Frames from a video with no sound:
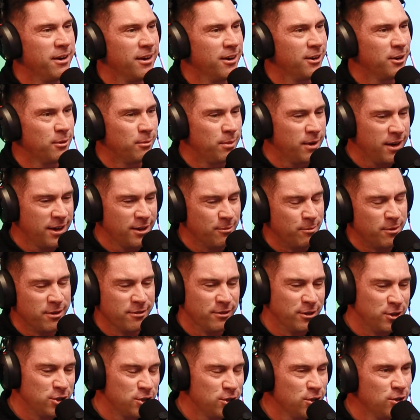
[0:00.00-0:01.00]
I could play a bit of
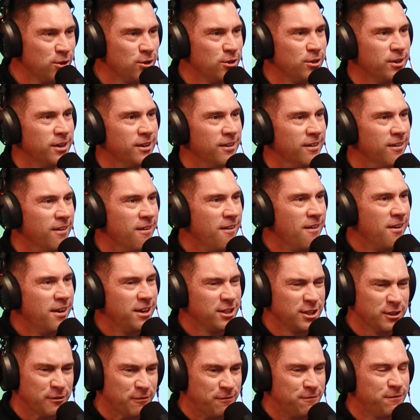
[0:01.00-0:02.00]
a tune and it
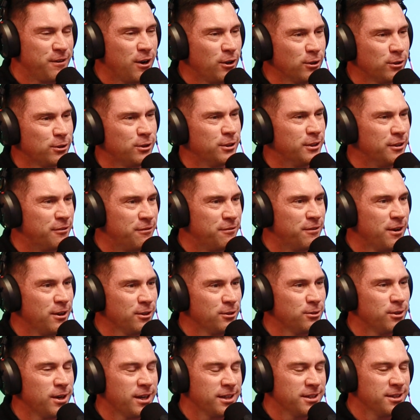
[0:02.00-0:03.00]
just felt good. It
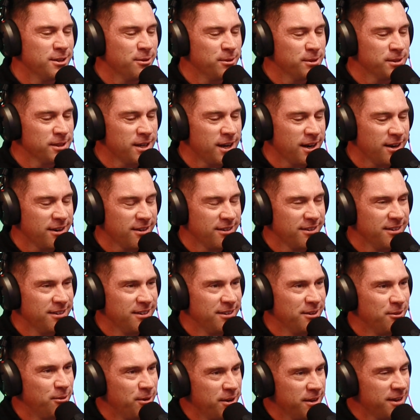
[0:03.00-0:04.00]
felt right. And I was like,
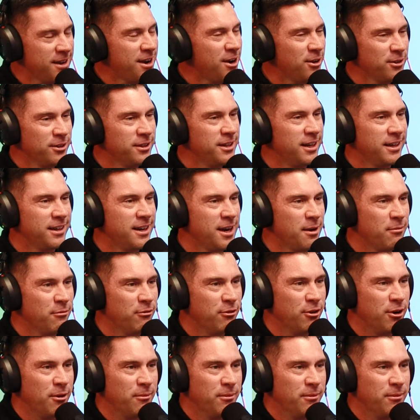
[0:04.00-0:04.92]
where the hell did that come from?